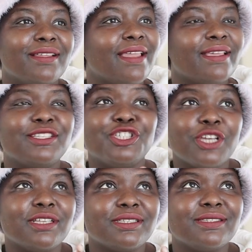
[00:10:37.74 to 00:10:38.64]
like,
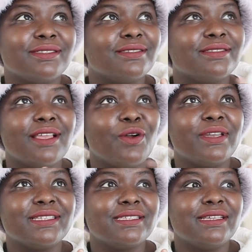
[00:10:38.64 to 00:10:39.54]
just
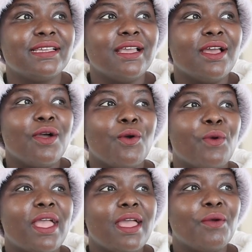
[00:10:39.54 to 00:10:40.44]
honestly,
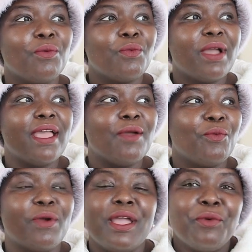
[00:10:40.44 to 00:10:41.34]
where
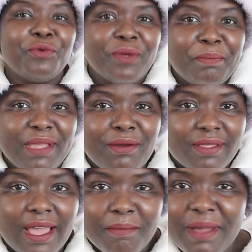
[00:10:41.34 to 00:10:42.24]
would we be
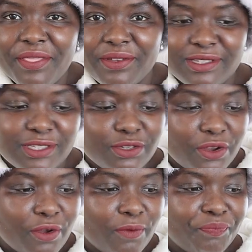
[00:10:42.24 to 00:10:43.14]
without mothers, you
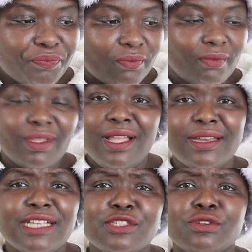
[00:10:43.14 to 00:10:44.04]
know?
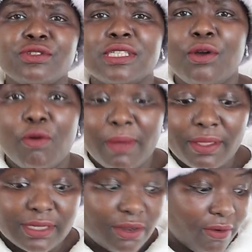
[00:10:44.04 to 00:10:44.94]
That's not to say all
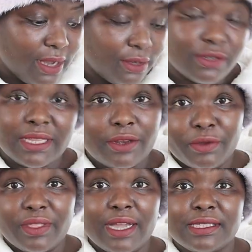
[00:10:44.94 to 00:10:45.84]
mothers are great, because I
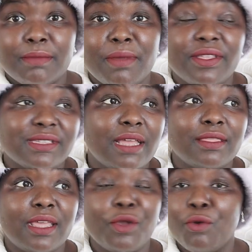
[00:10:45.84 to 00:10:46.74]
know there are some mothers
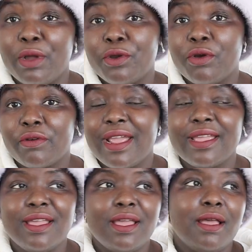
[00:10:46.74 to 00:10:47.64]
out there who are not
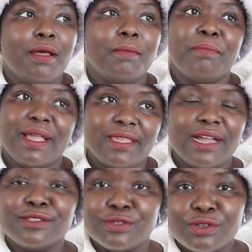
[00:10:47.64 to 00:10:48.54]
great. But
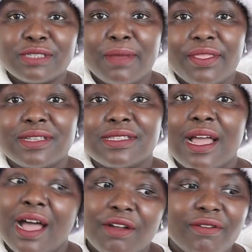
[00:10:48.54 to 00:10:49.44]
yeah, to those mothers
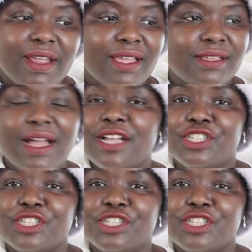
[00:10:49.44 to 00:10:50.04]
that are great,